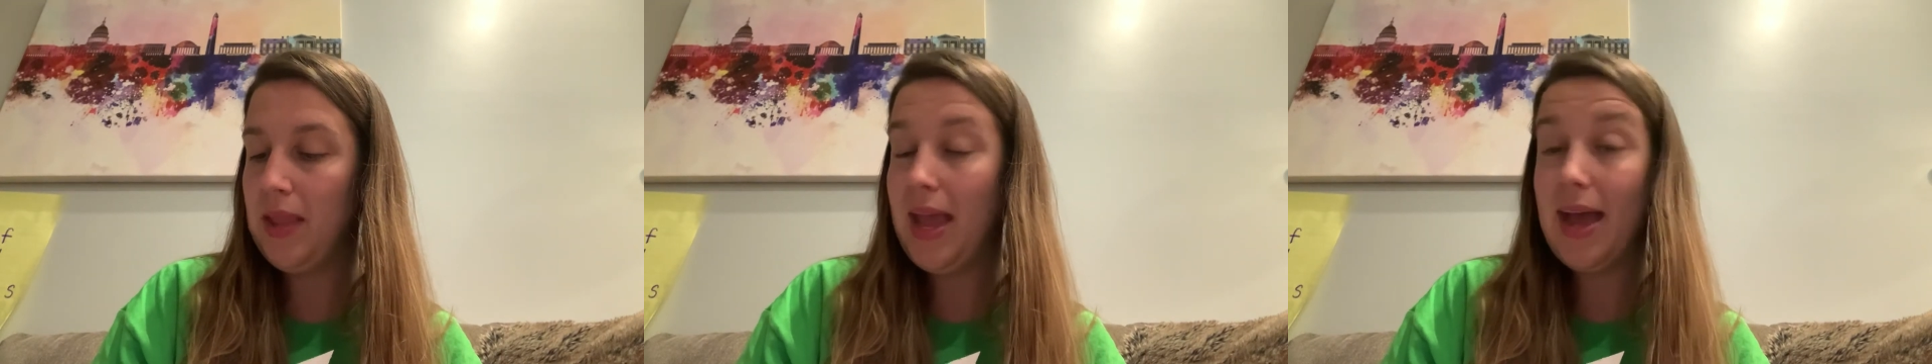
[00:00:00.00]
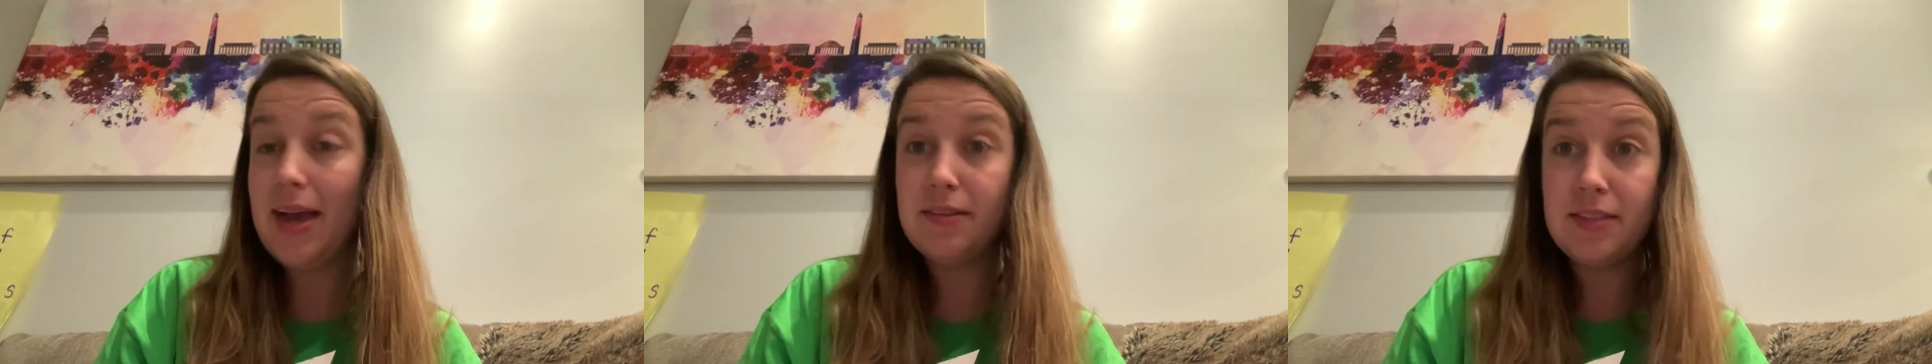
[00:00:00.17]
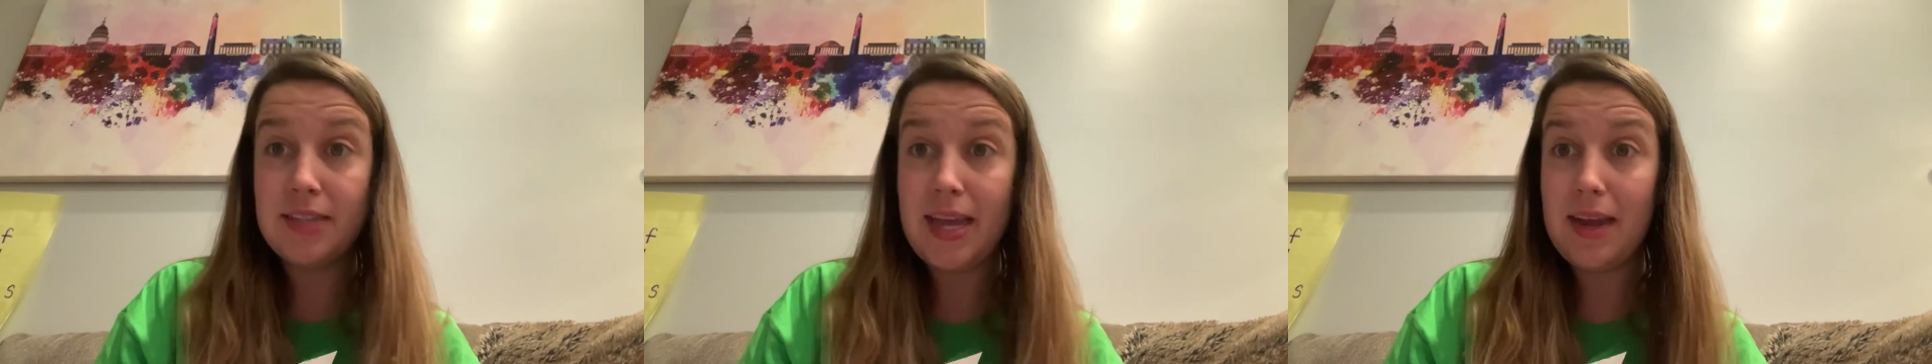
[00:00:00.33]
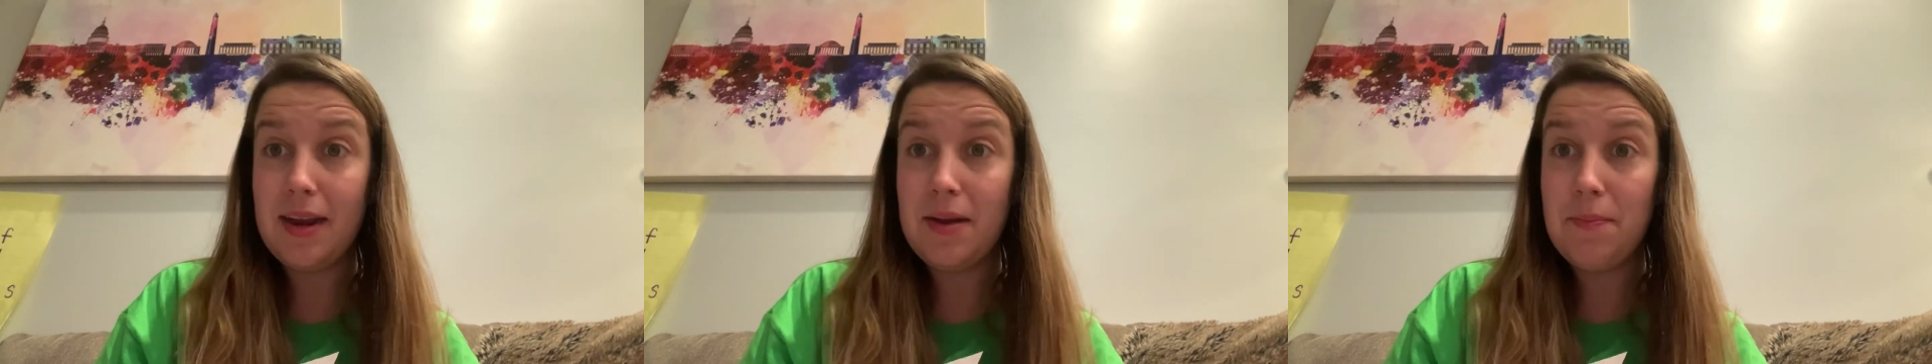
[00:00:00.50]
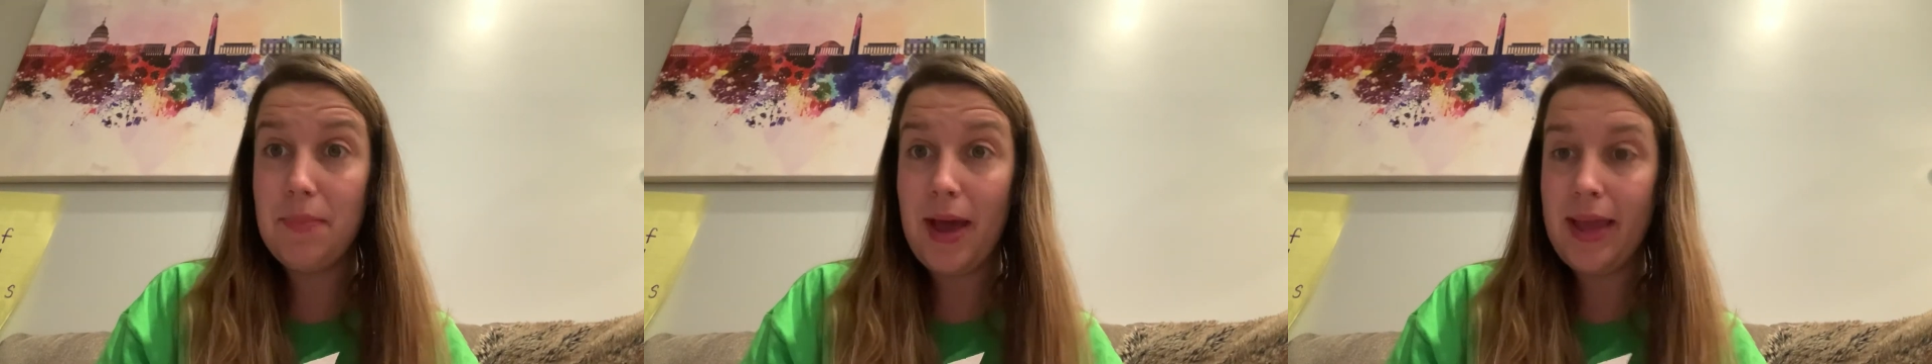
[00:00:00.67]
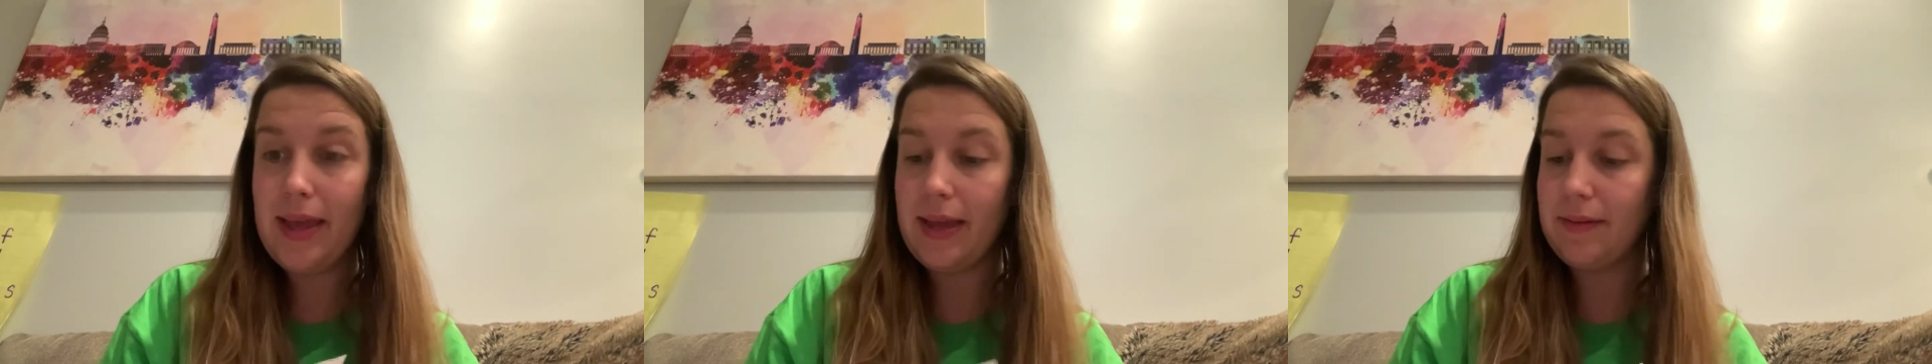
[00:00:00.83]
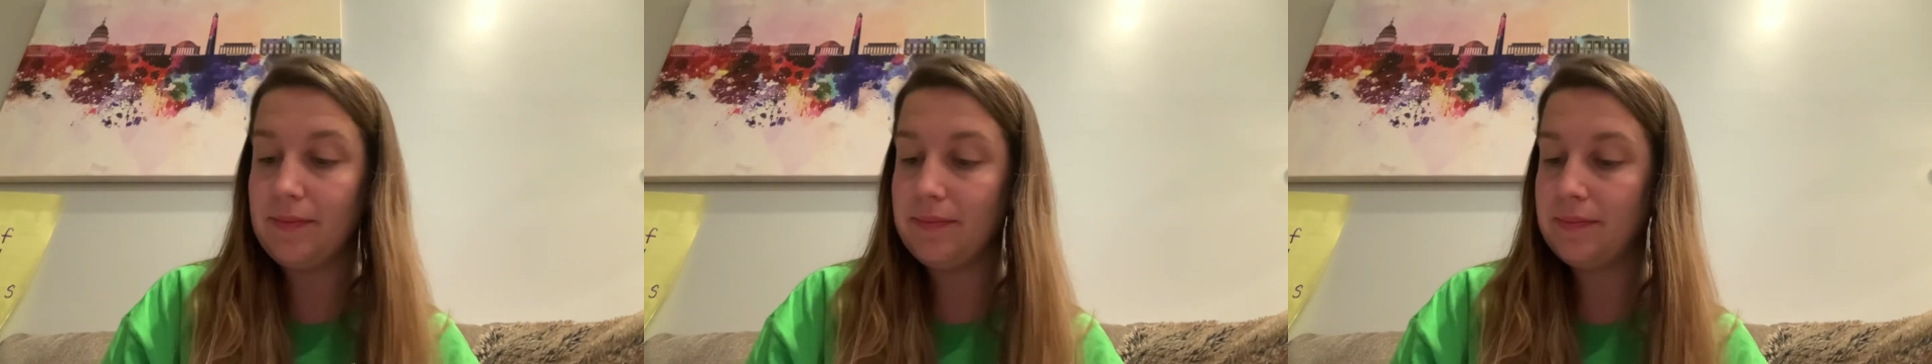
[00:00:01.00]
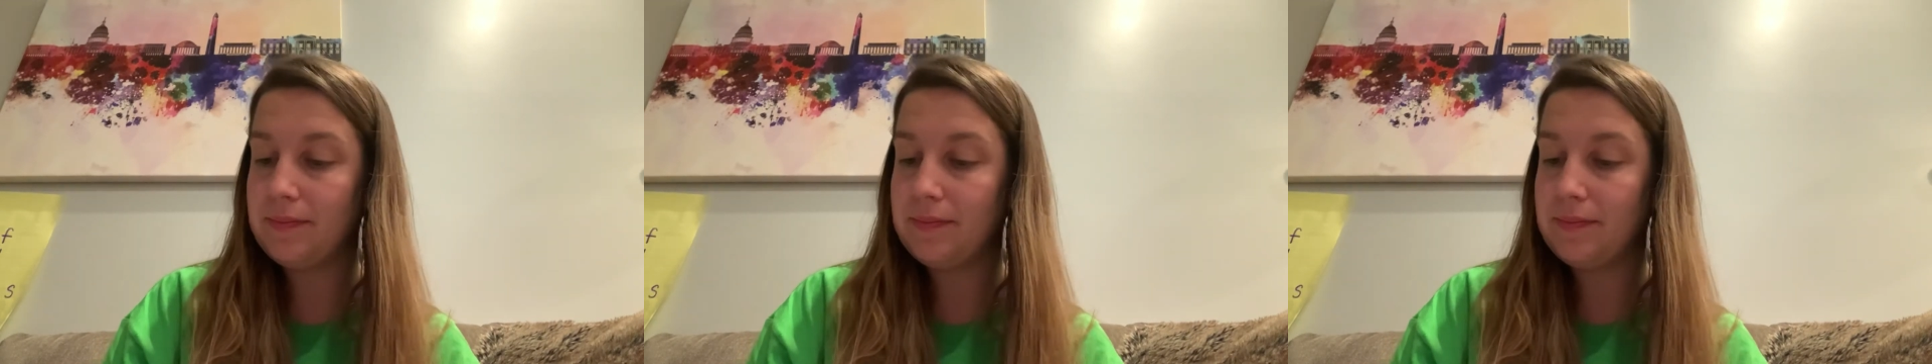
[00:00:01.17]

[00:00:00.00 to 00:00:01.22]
has taken a bite.